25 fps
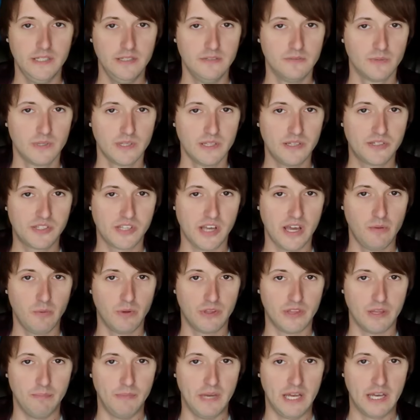didn't really say
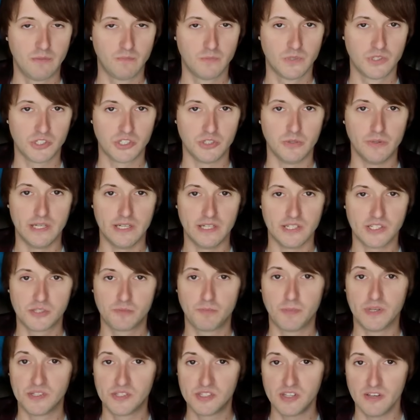what the man was doing
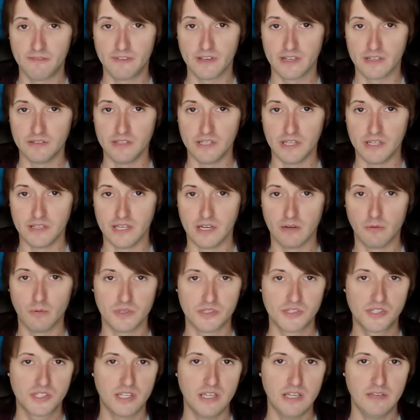specifically that
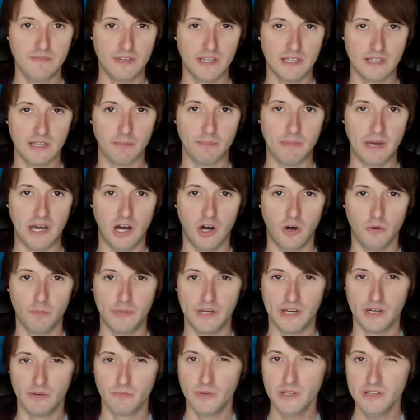was skeeving them out,
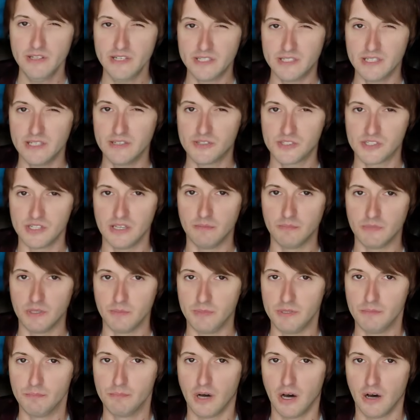but it really did seem to
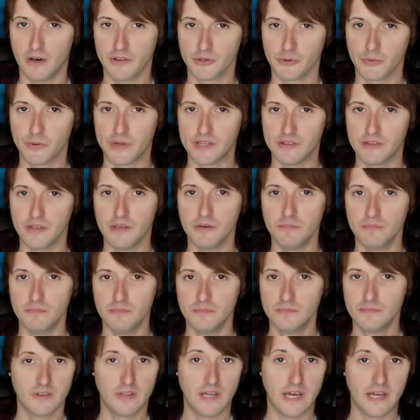be bothering
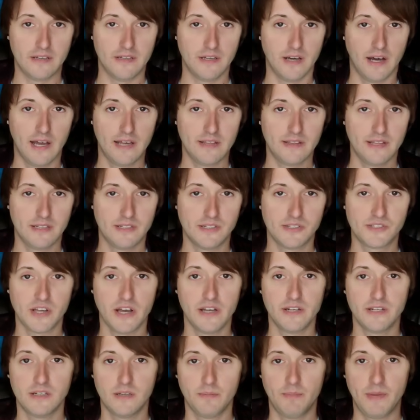them. That night, they
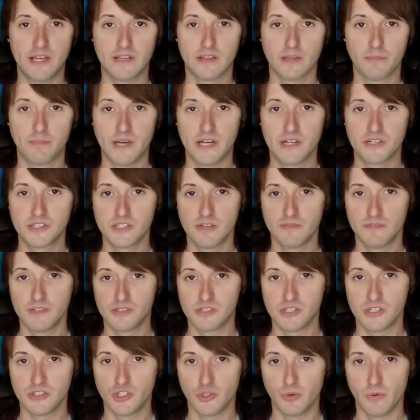decided to make the best of
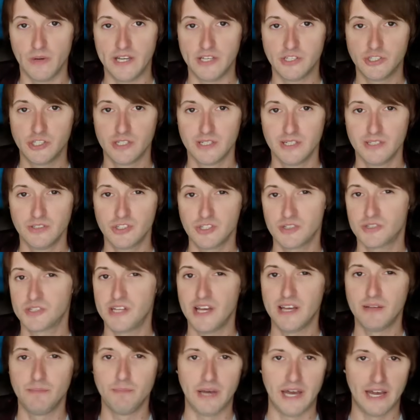the situation and
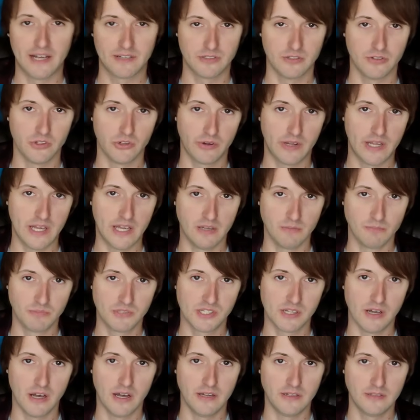just head back to their
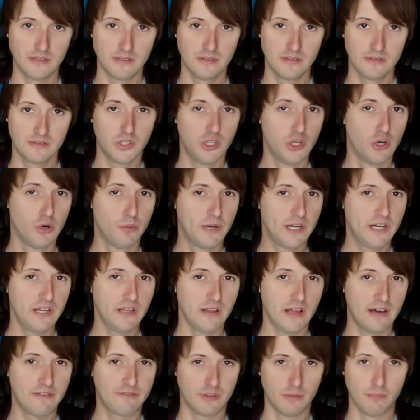campsite. Nobody
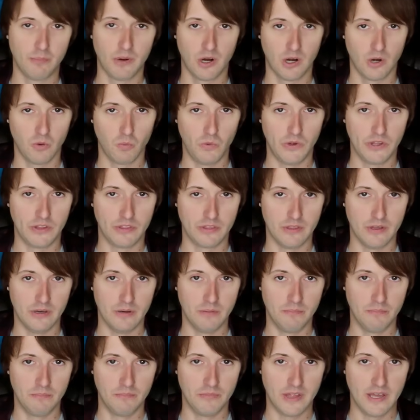left the bar with
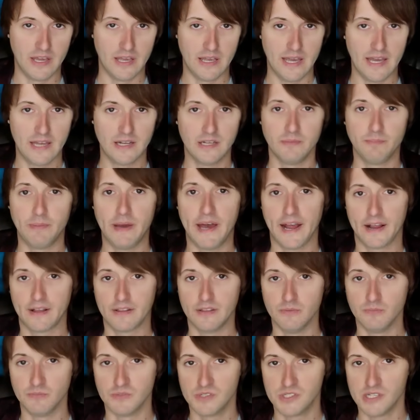them, they headed
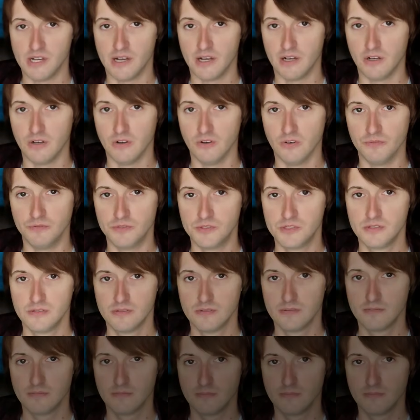back themselves.